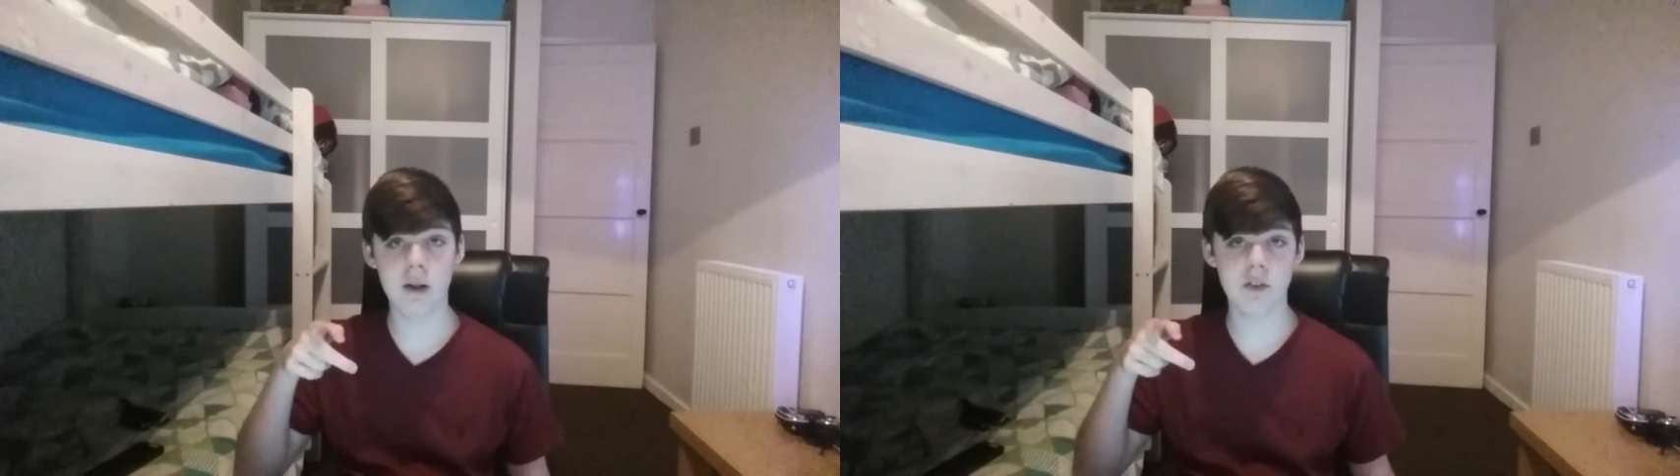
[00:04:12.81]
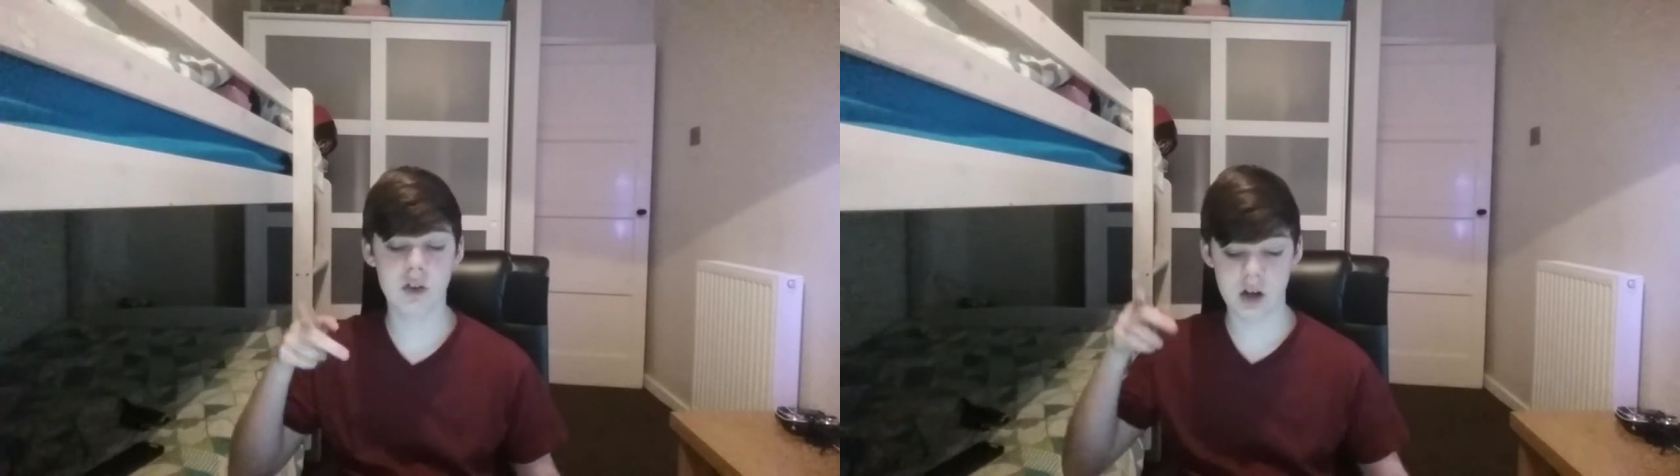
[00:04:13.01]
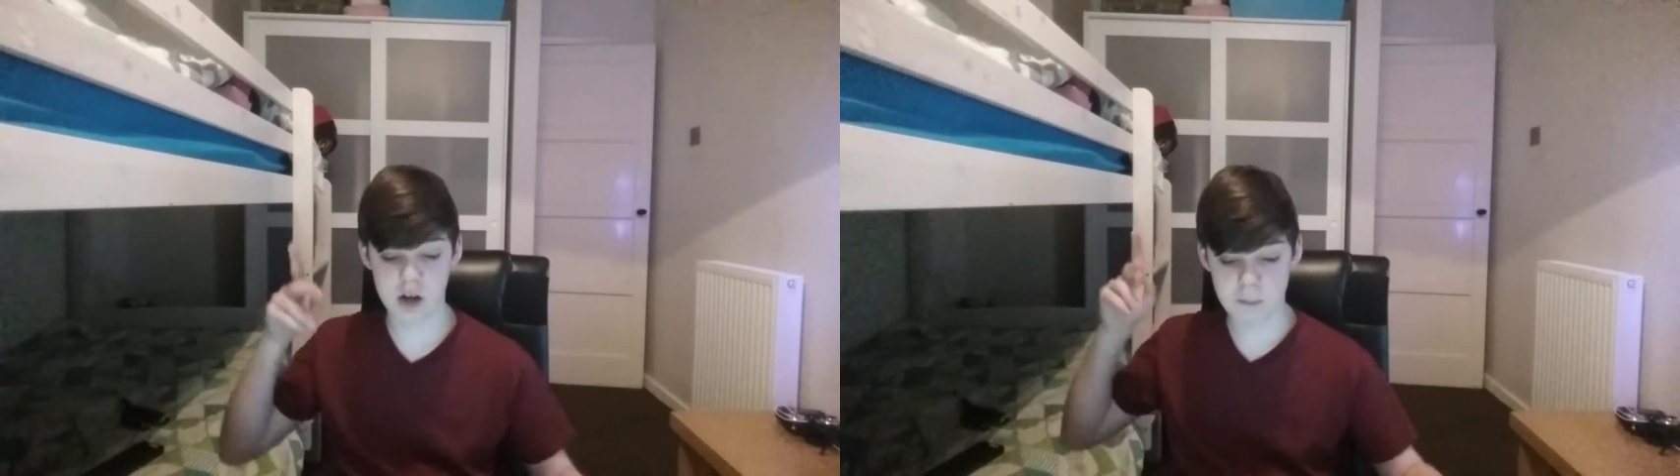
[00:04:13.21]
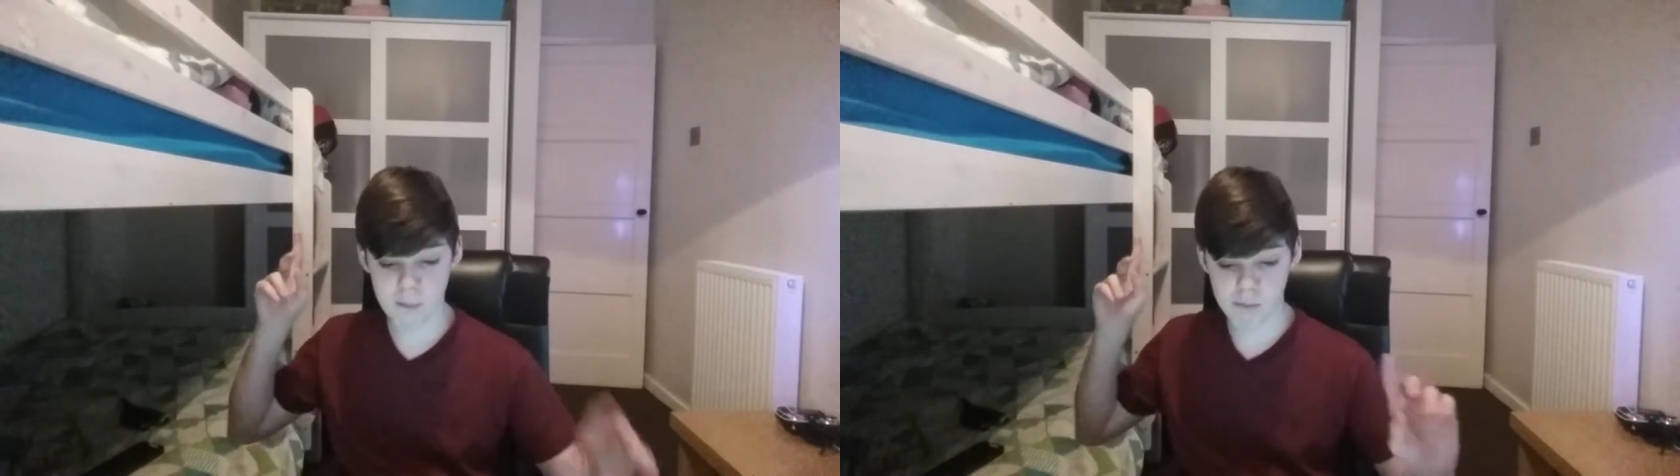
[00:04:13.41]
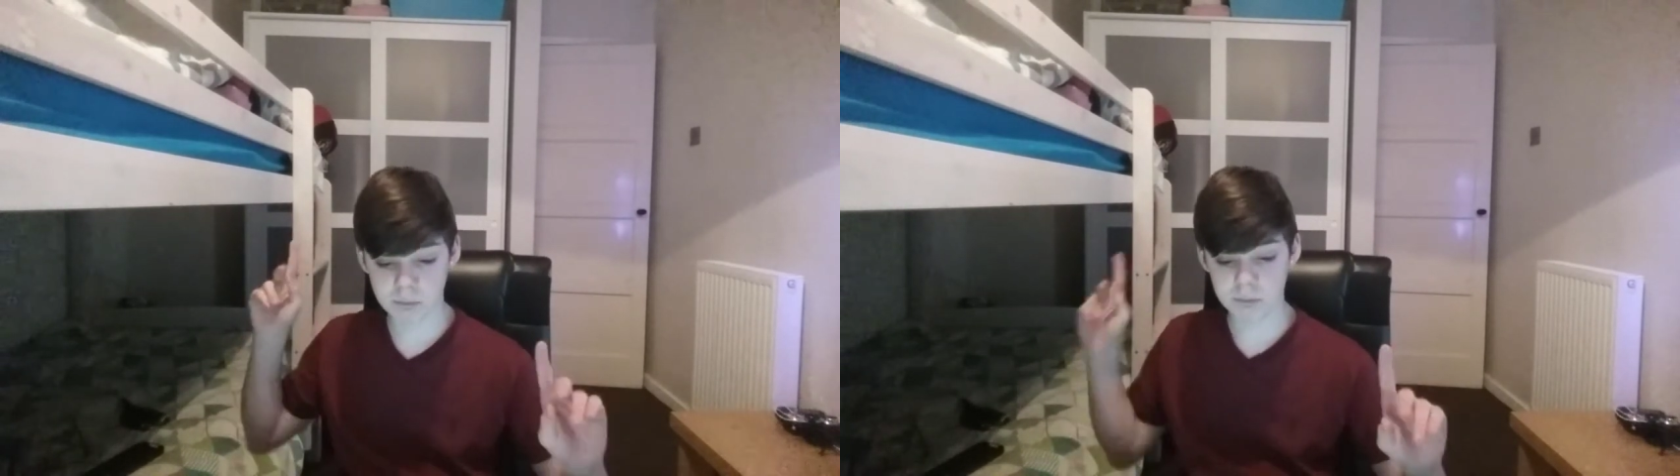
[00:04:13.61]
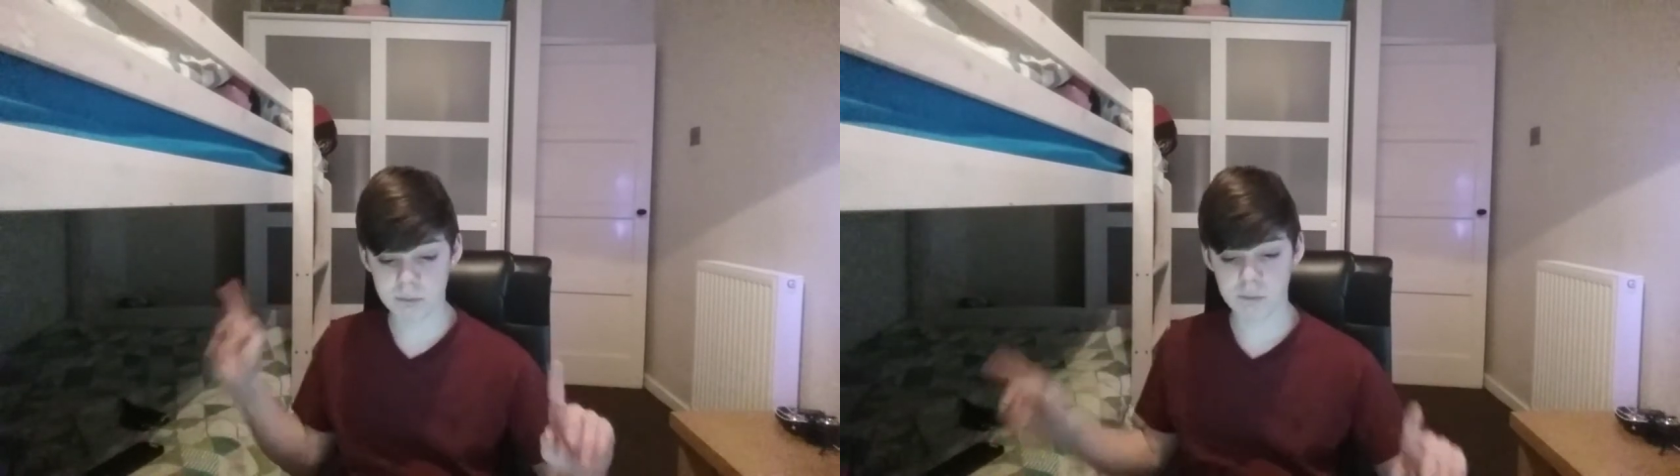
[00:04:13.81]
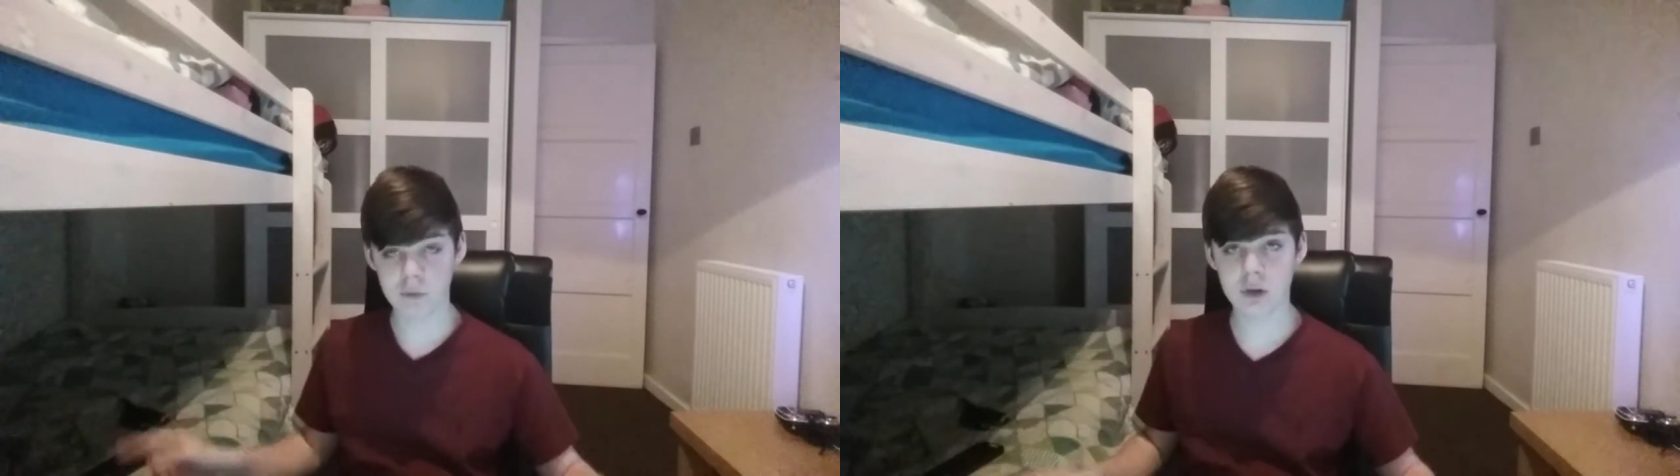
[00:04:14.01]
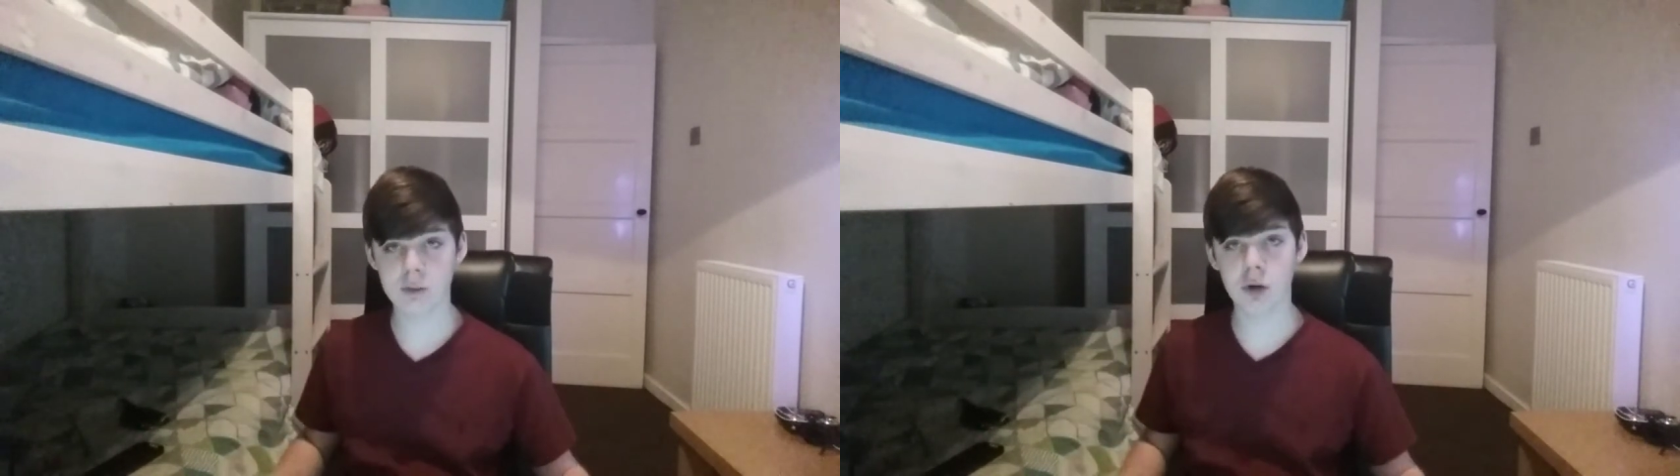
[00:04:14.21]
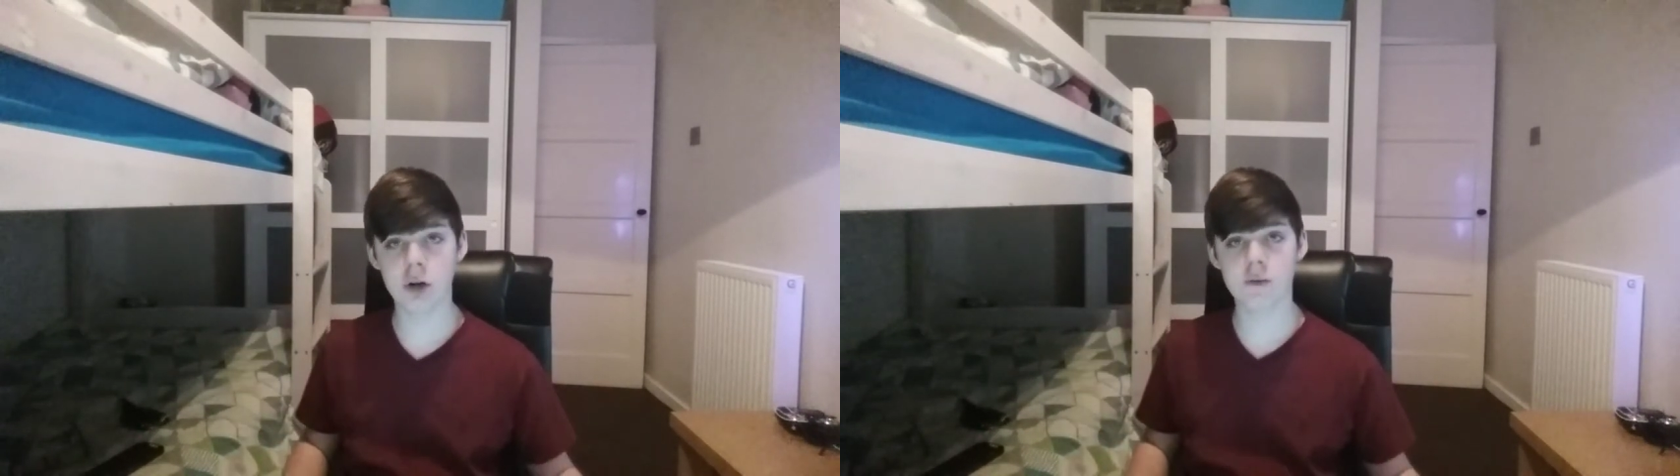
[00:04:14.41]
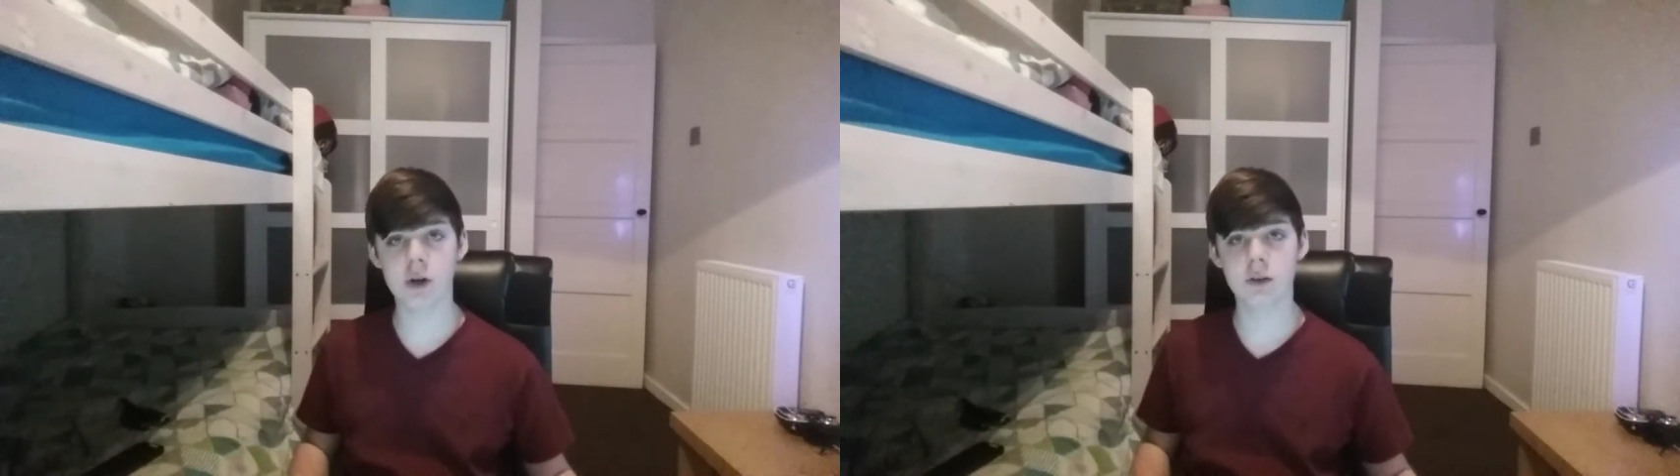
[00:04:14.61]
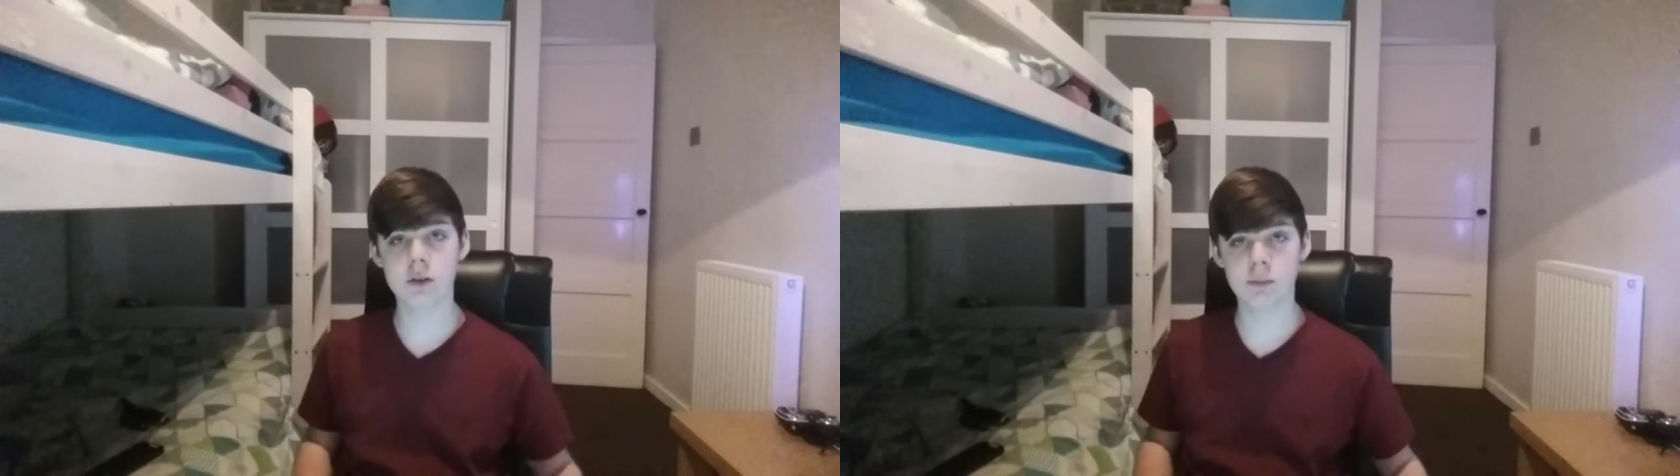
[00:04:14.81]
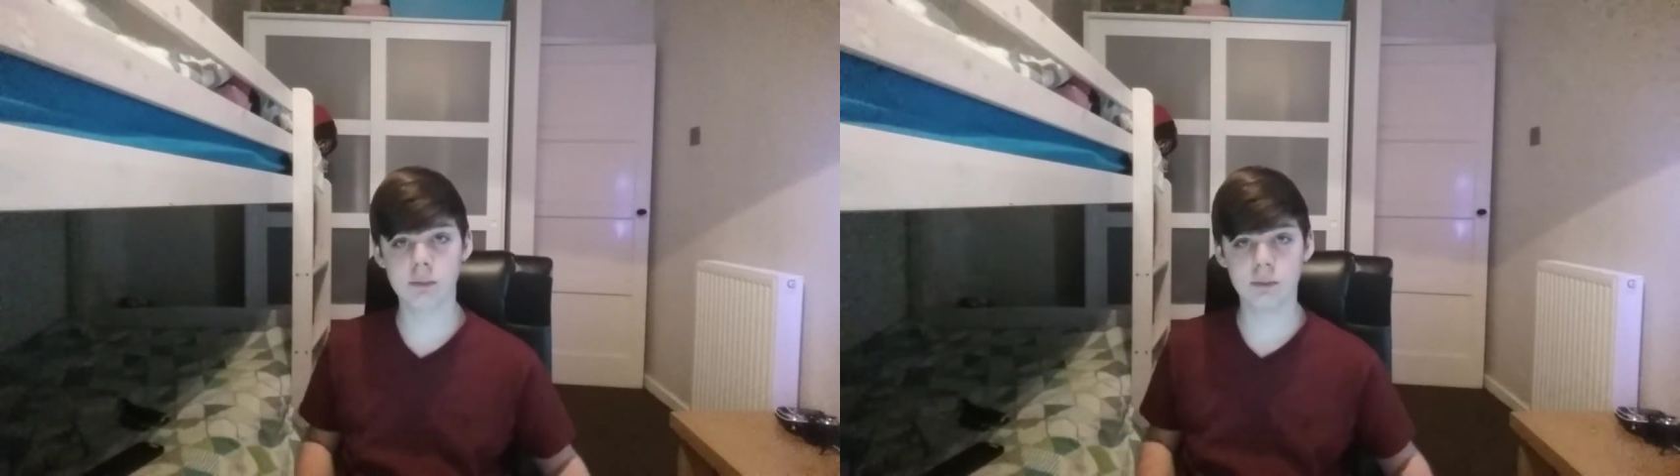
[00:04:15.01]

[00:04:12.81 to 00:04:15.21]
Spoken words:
auntie, because I've got no friends.